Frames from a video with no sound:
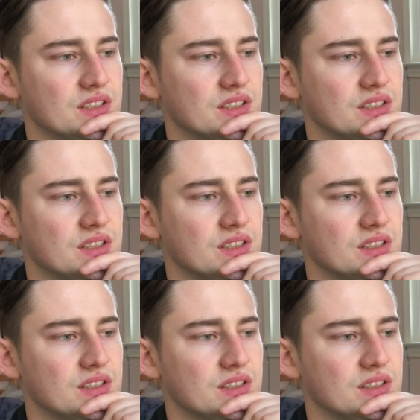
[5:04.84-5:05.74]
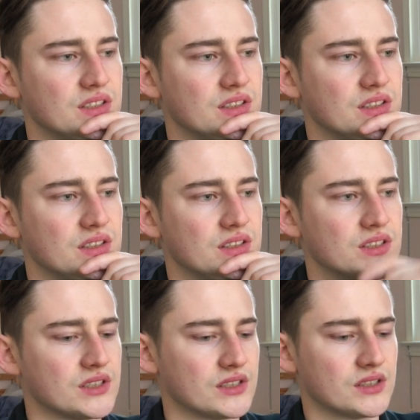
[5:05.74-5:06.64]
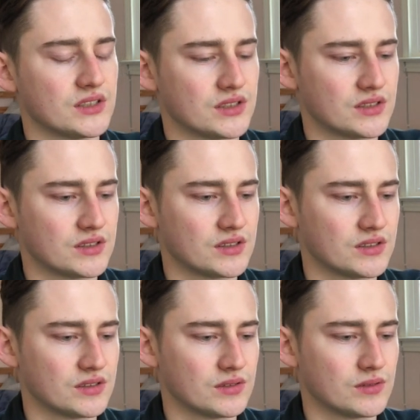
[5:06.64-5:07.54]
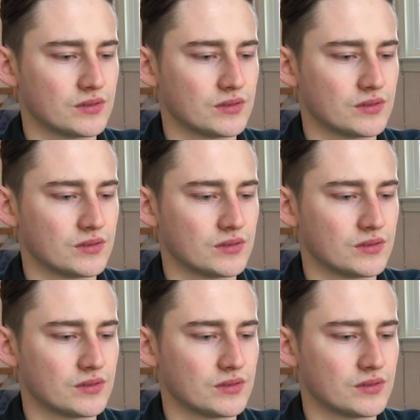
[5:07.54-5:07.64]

(silence)